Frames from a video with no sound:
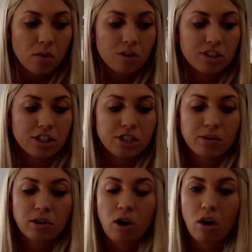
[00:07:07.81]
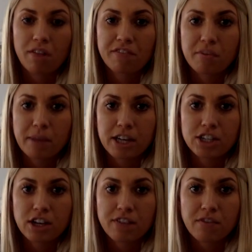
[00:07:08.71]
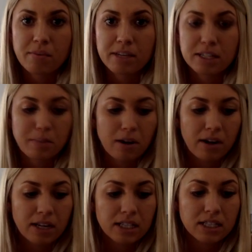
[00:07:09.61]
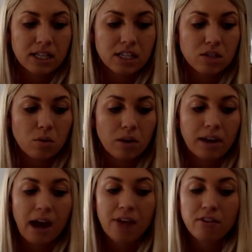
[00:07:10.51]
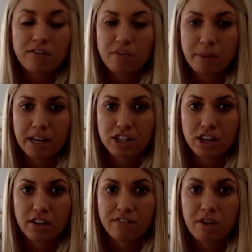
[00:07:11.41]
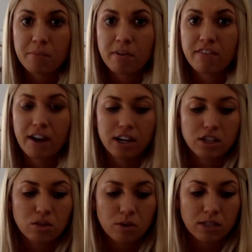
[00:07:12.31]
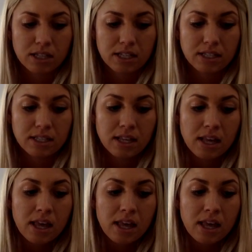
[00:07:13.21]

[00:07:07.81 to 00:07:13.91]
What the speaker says: which is to recall information from experiences or gather information from provided sources